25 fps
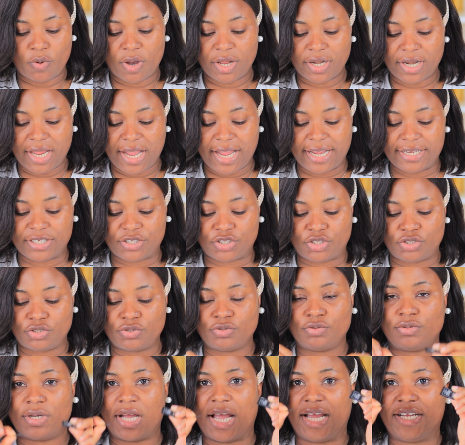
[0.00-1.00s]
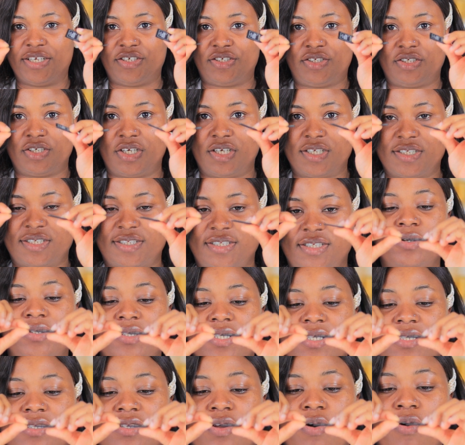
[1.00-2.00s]
what I do, I just
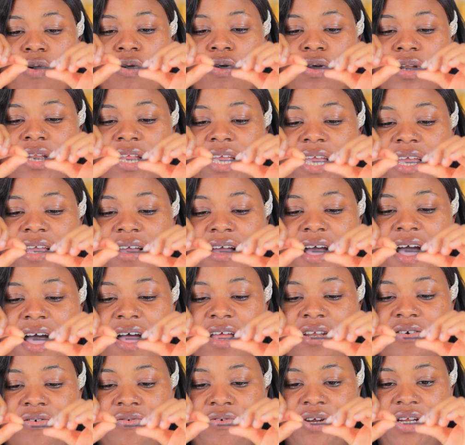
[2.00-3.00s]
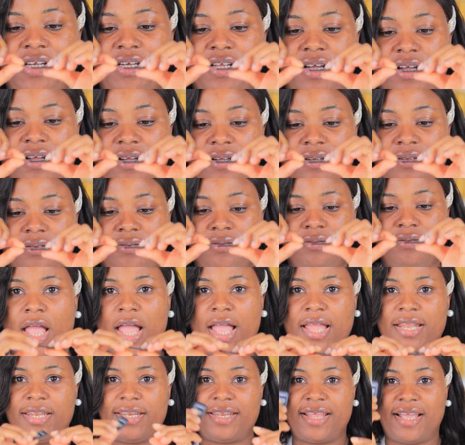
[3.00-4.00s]
put it on a card reader
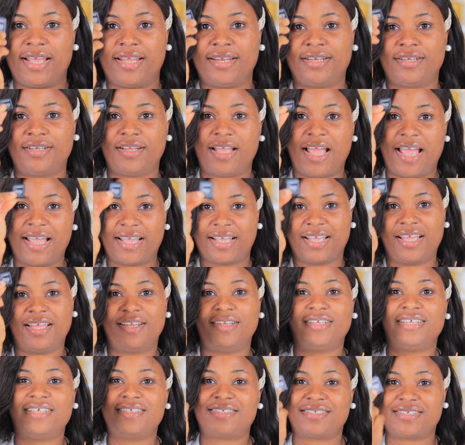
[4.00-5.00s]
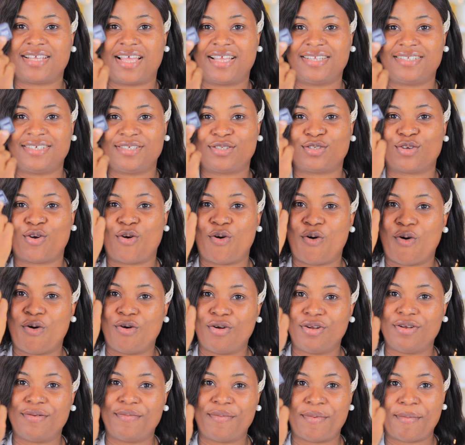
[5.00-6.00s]
and then I can insert it
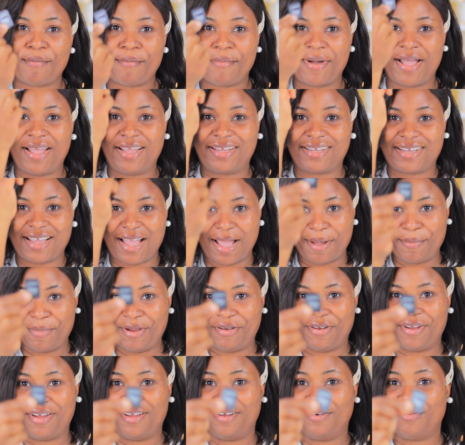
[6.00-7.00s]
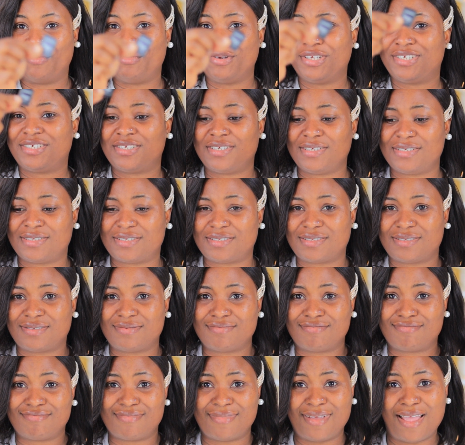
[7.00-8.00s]
on my camera, which
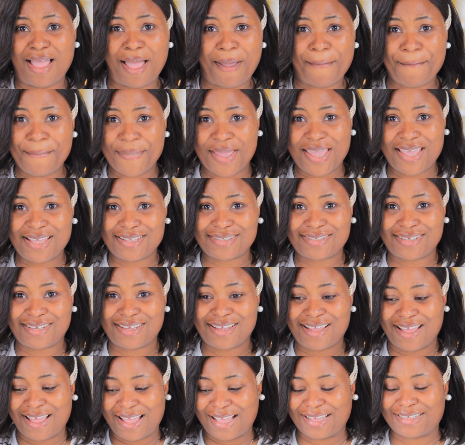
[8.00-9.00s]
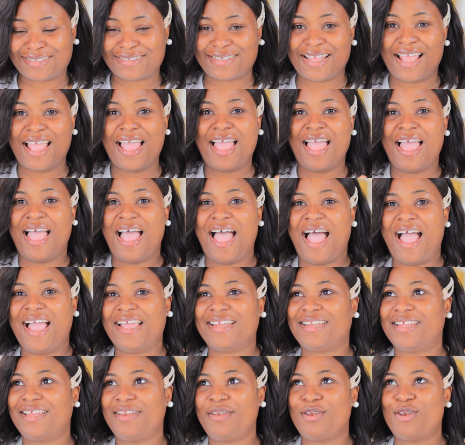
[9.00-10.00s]
is amazing, guys.
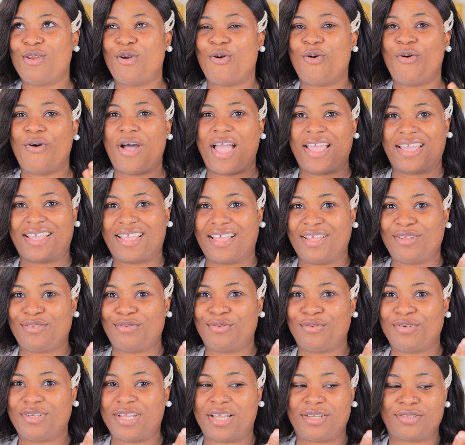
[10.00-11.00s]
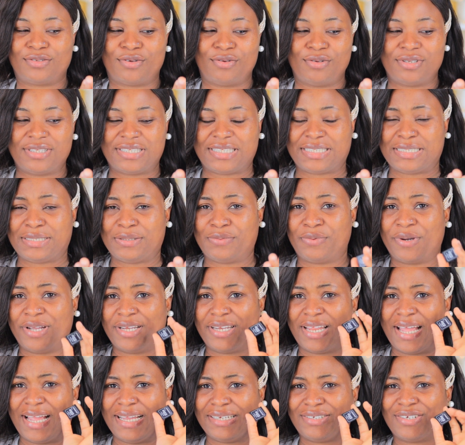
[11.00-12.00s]
I didn't know I can do that until
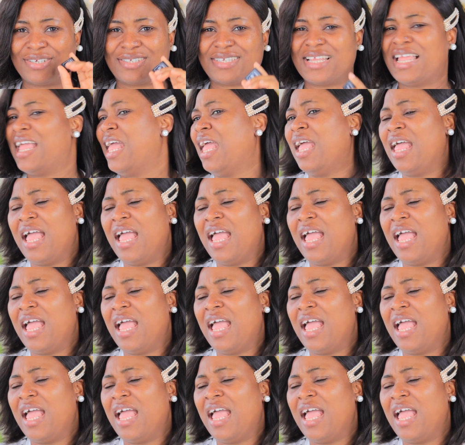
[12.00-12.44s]
when I just